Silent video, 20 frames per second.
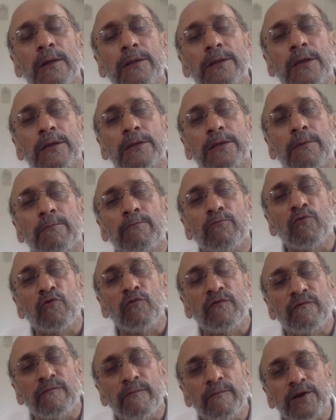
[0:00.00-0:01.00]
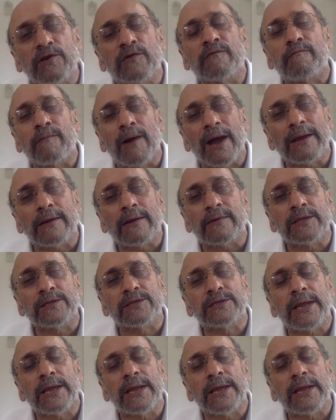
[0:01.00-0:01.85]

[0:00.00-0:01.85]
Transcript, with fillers: the the movement of migrants,